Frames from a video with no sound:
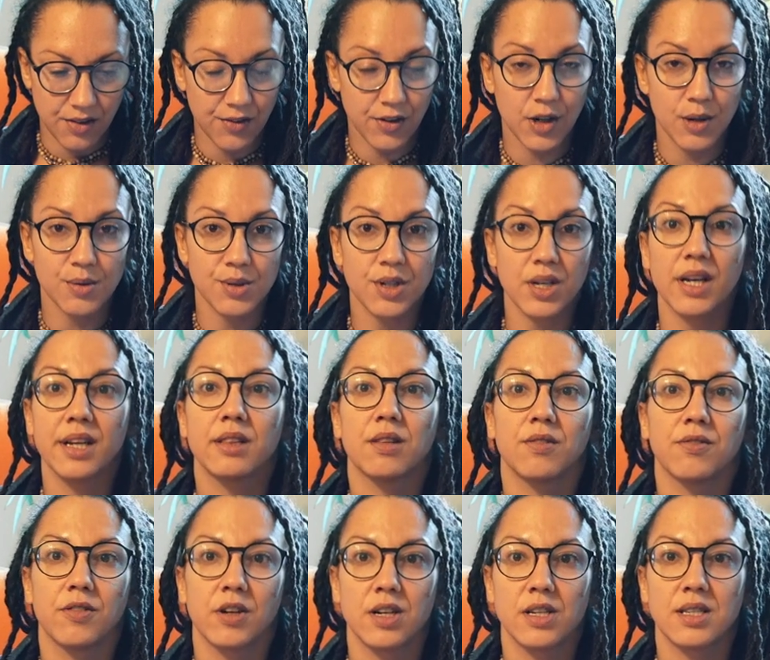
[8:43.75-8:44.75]
verbs are like the
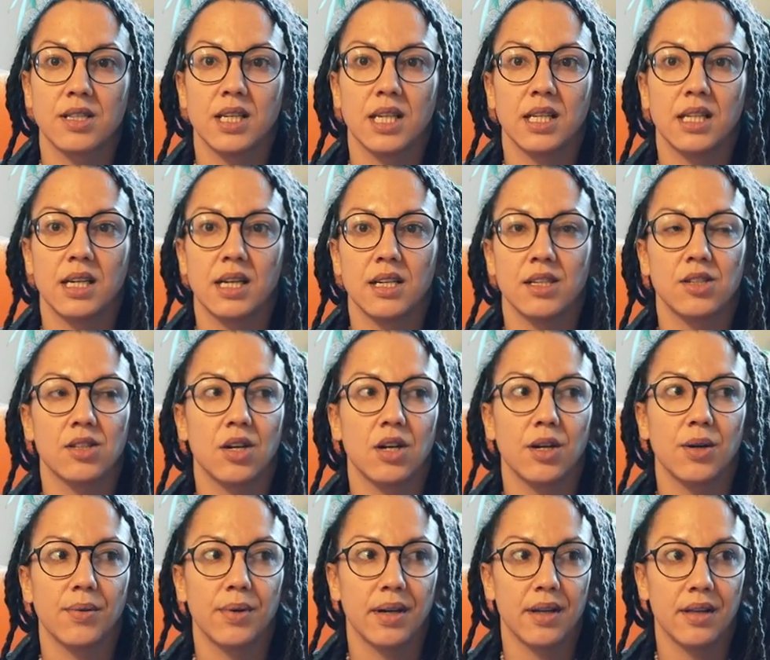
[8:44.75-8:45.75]
first thing that I
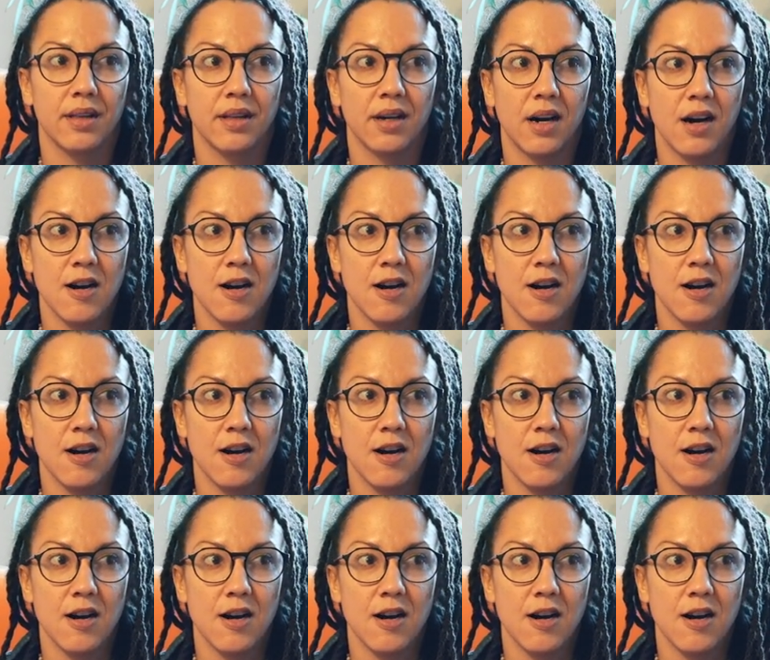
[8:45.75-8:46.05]
start with,